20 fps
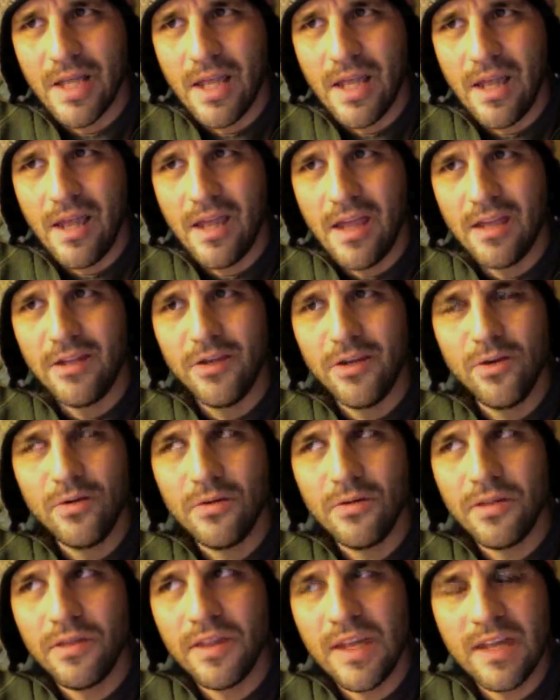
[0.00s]
And
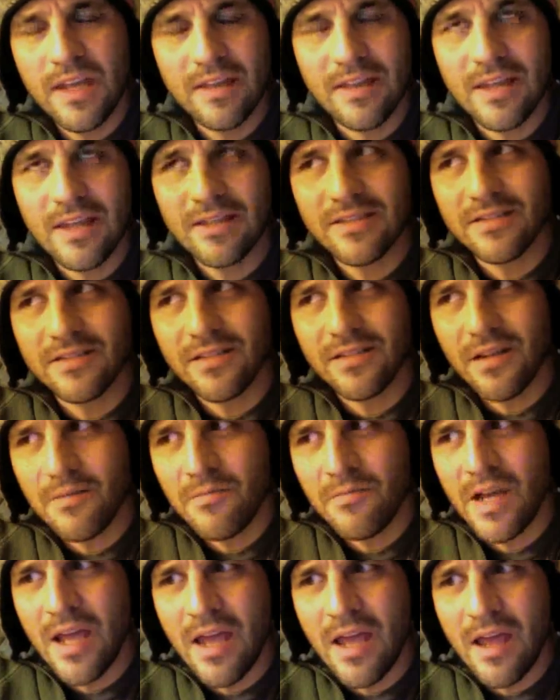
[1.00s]
you think that
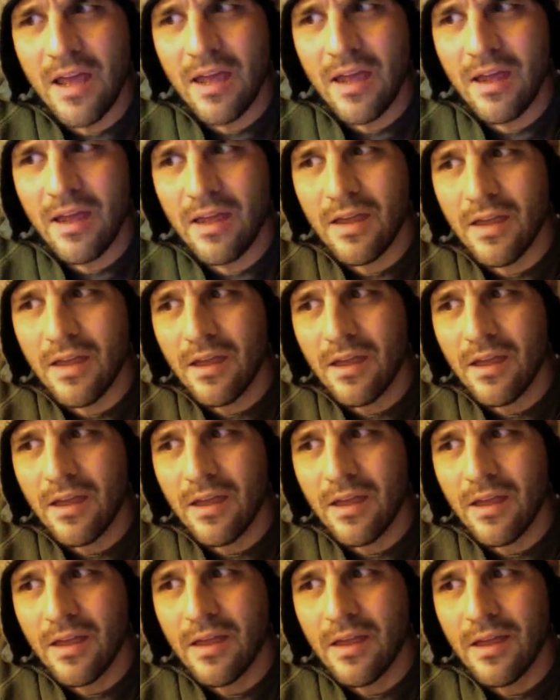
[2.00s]
someday
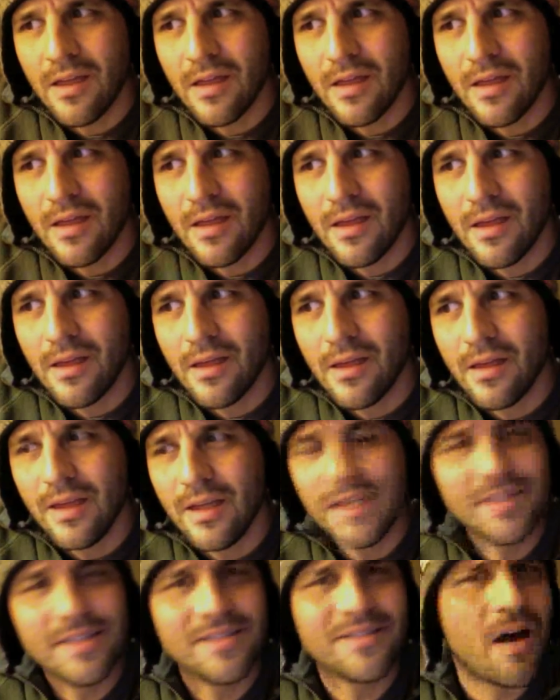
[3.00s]

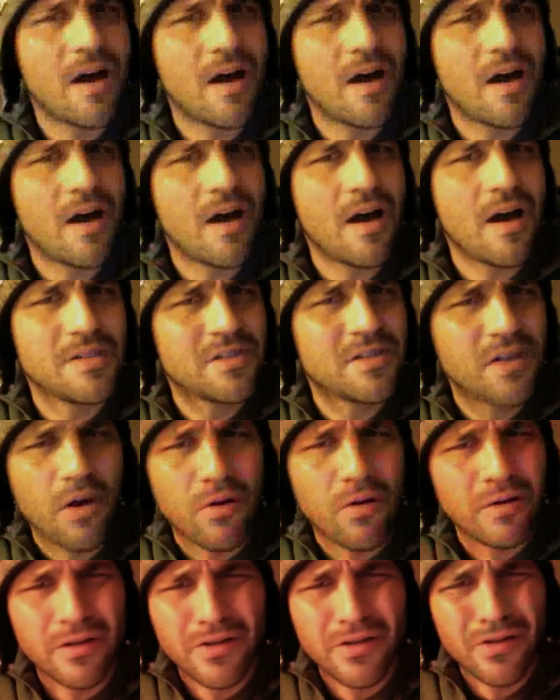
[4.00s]
Islam is
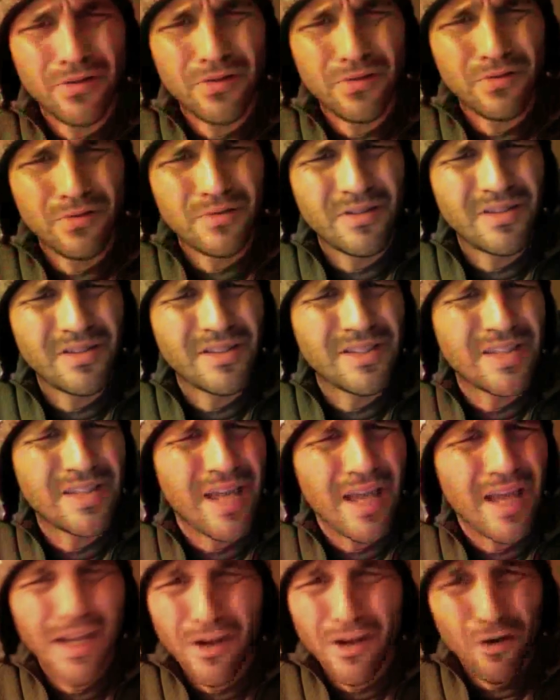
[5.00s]
going to
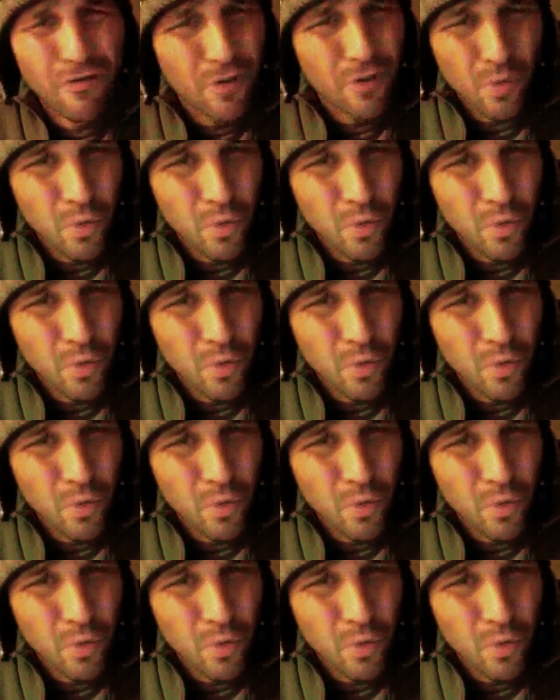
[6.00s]
take over the